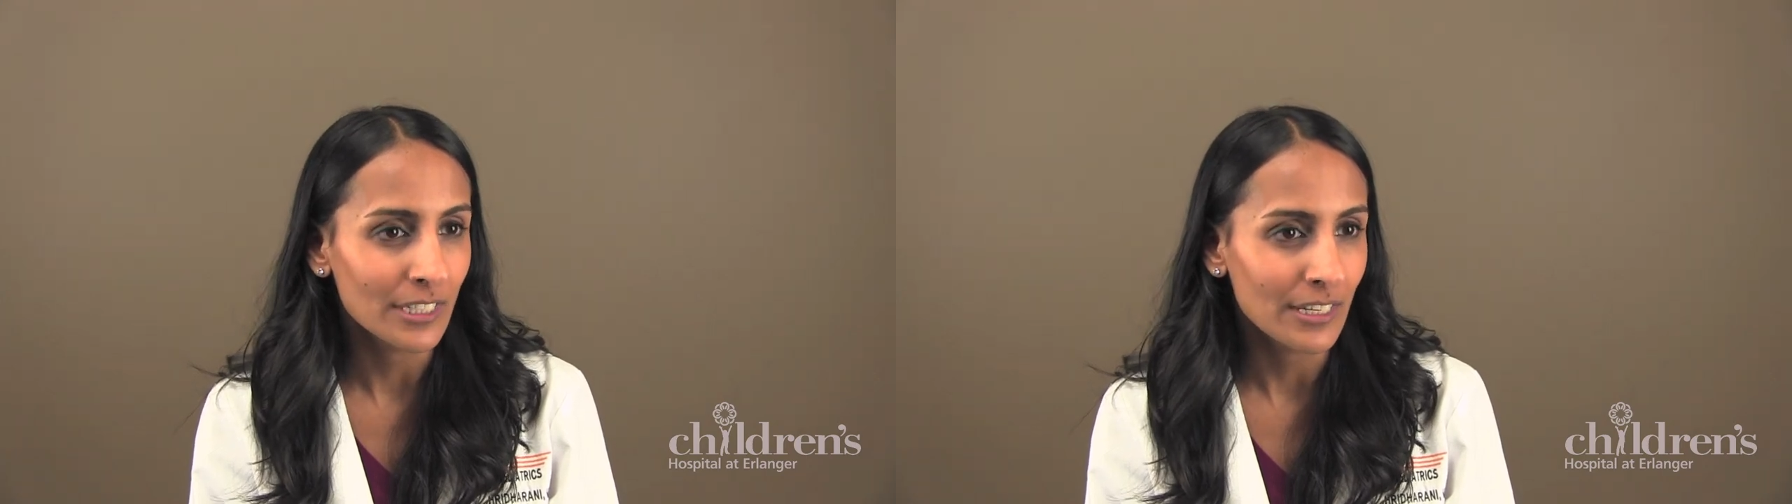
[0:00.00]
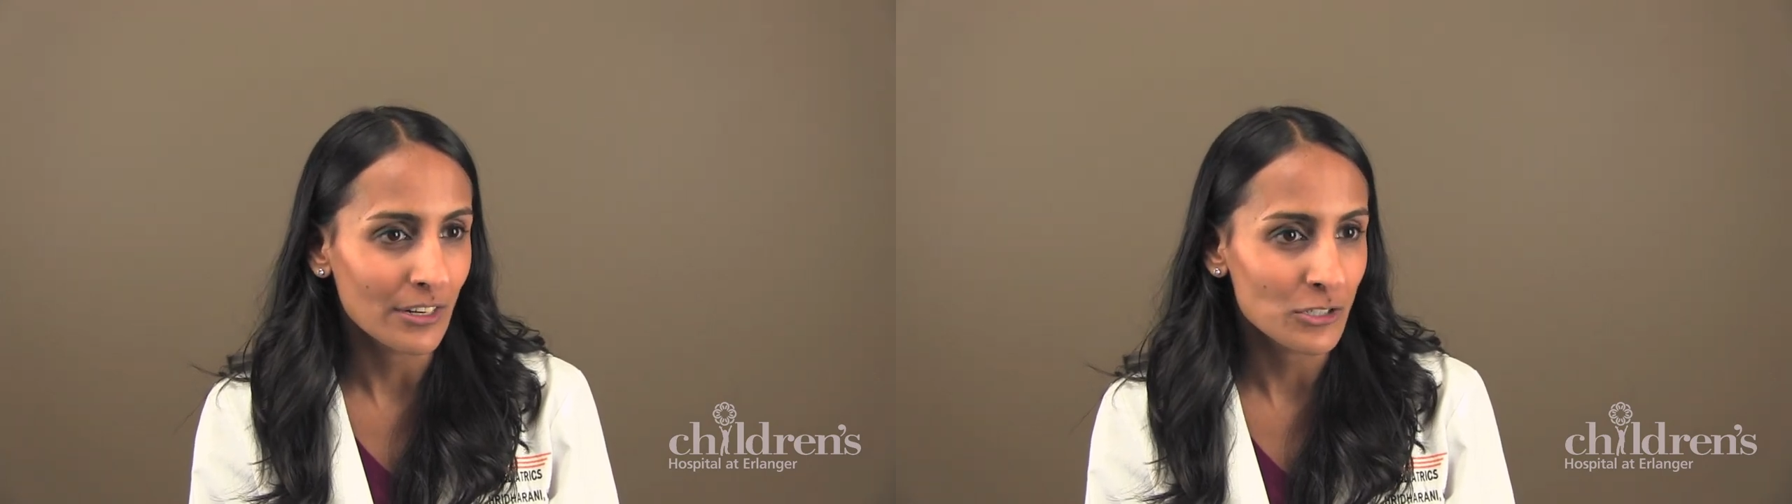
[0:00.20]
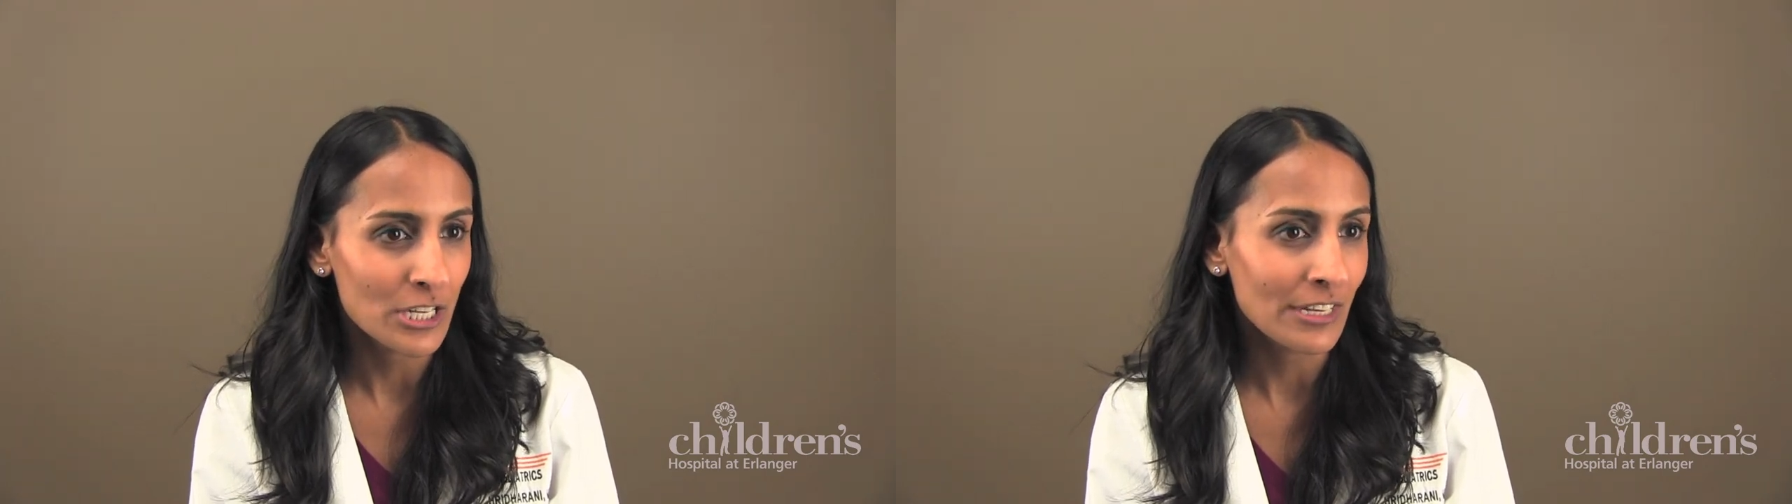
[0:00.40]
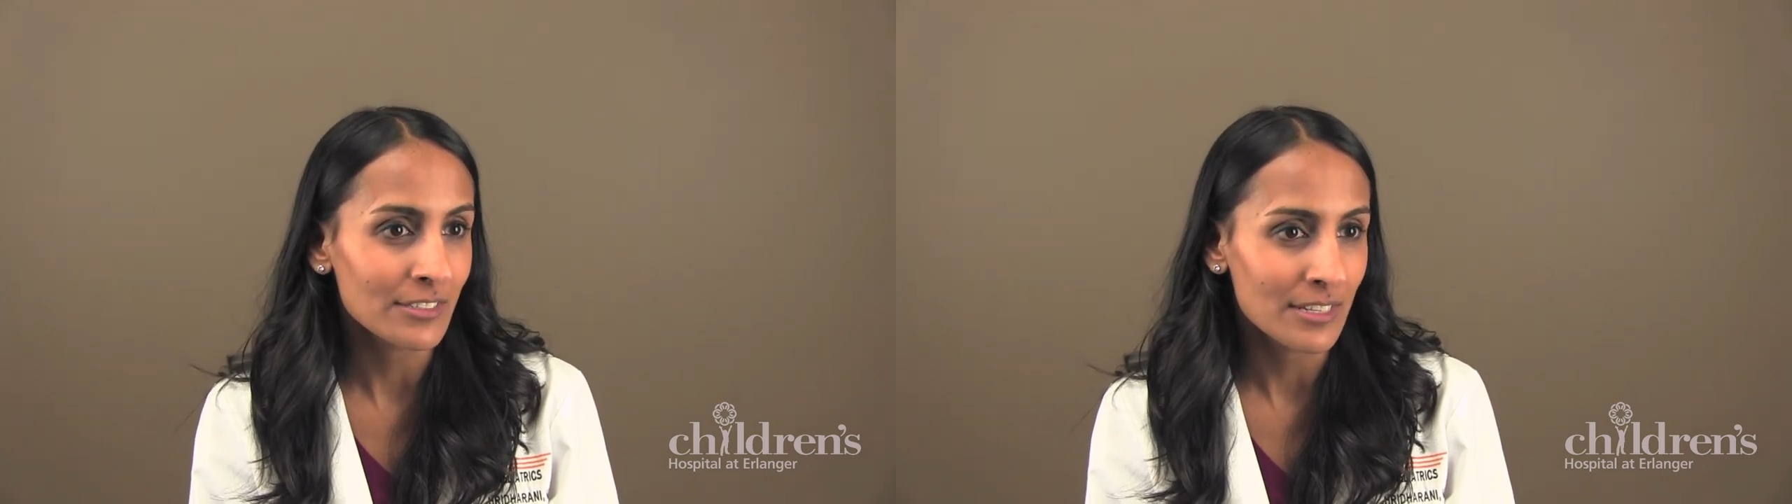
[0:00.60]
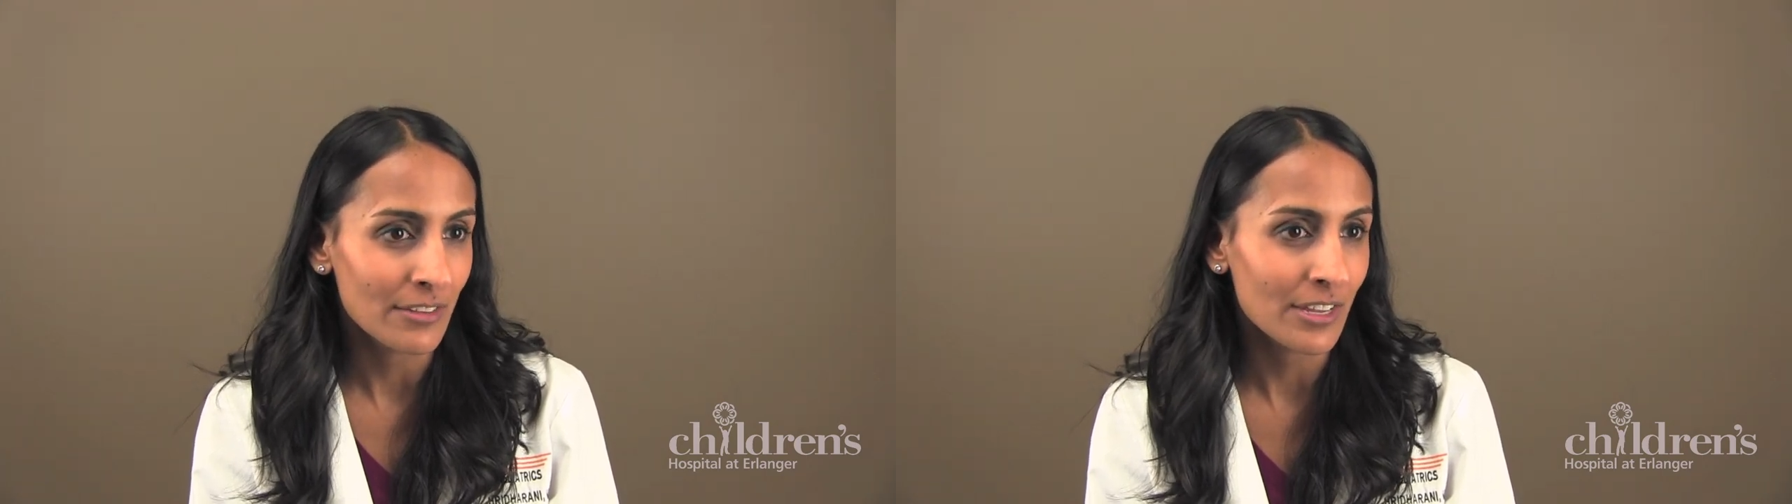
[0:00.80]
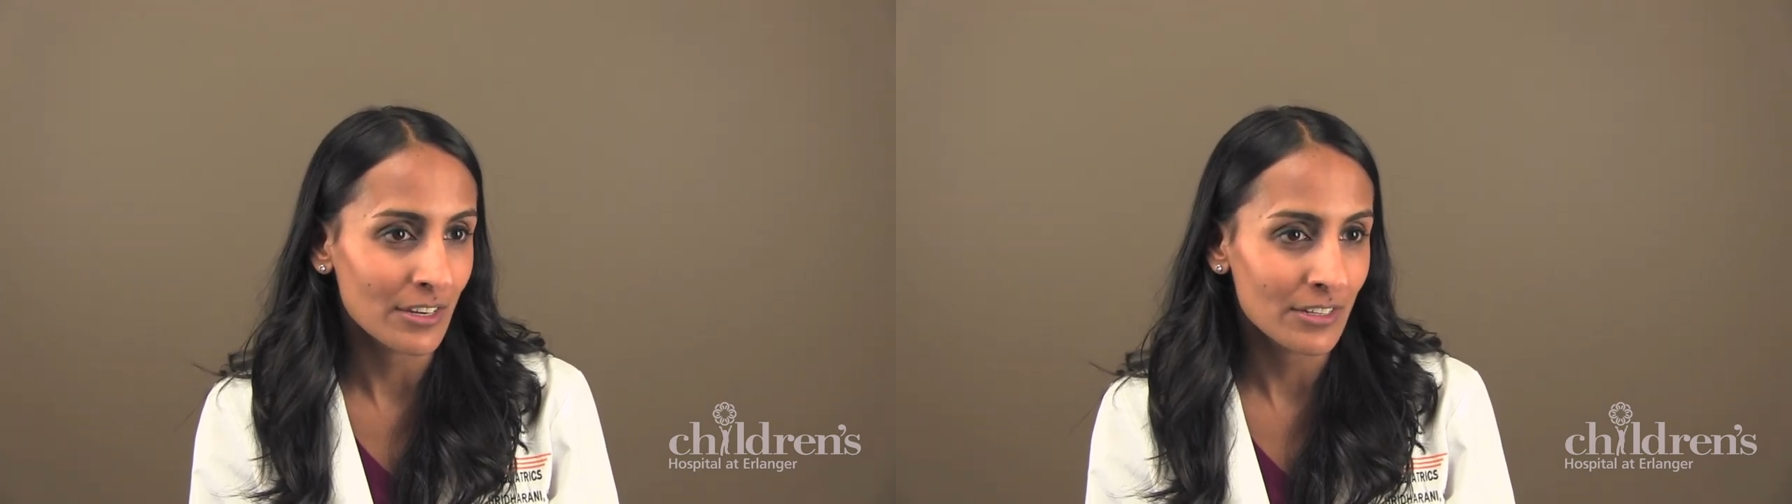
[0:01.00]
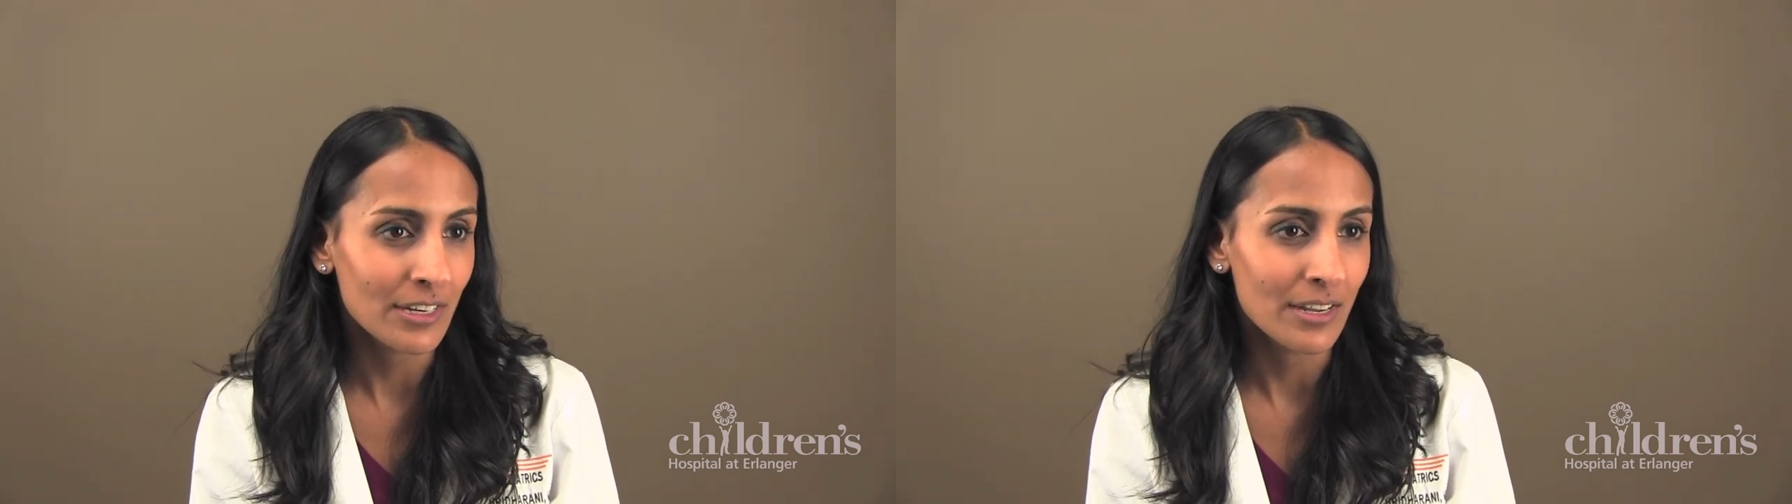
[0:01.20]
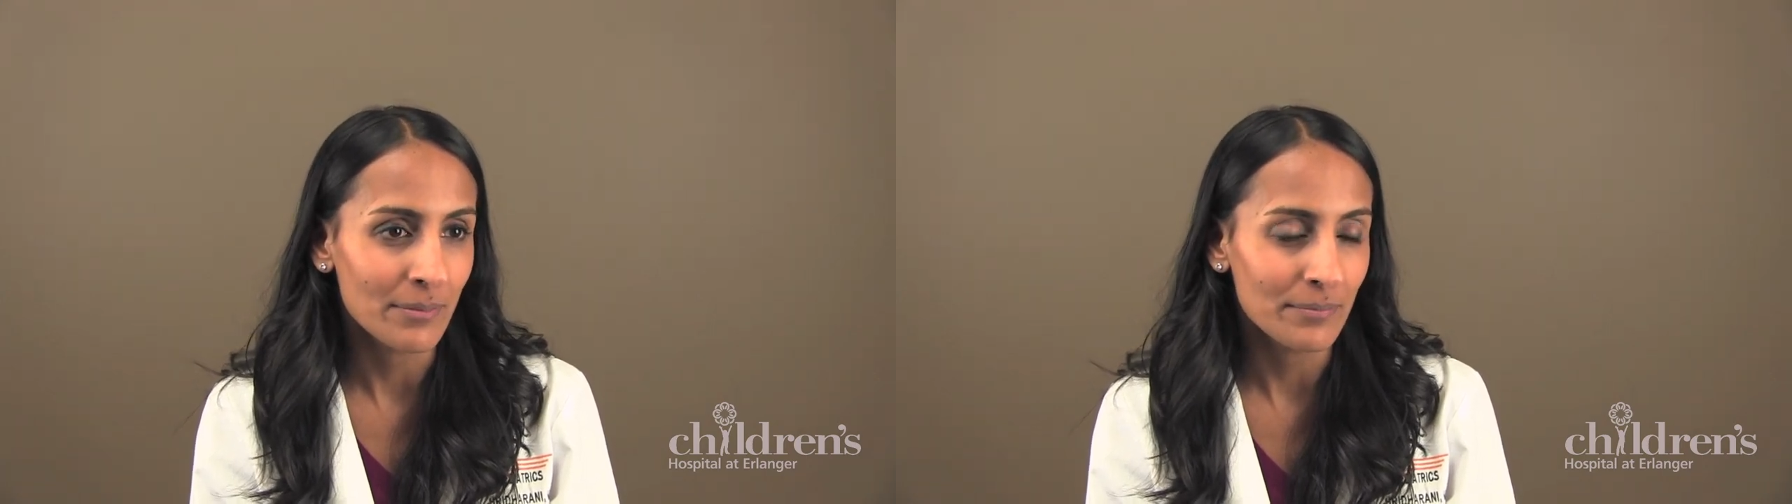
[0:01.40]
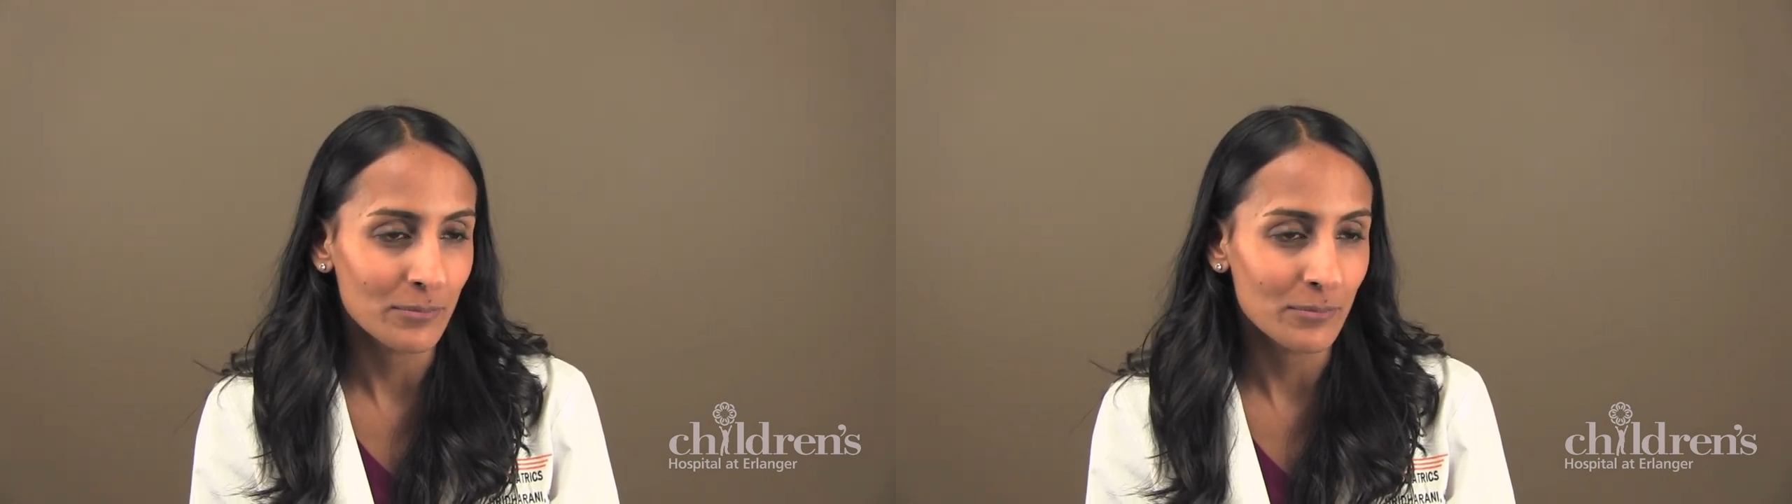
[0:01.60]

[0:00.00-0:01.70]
in our child's health care, um,